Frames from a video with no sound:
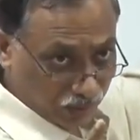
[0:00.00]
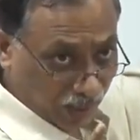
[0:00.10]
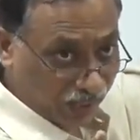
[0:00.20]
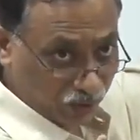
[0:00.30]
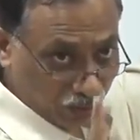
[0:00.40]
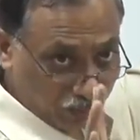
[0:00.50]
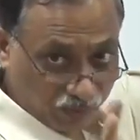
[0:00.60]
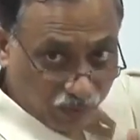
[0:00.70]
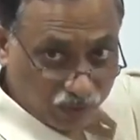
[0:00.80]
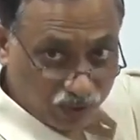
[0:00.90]
actual
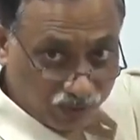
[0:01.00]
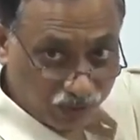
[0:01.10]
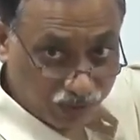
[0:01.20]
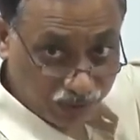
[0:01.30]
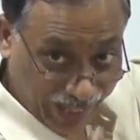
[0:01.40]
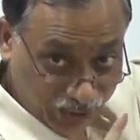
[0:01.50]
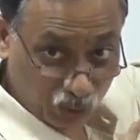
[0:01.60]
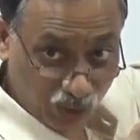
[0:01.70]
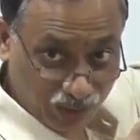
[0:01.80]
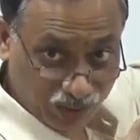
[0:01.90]
performance of yours,
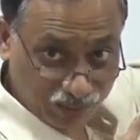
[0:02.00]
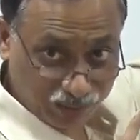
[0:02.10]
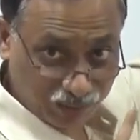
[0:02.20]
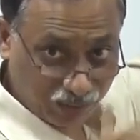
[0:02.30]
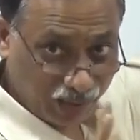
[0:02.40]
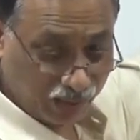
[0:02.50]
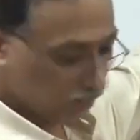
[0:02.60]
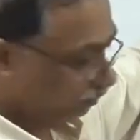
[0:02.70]
actual, right?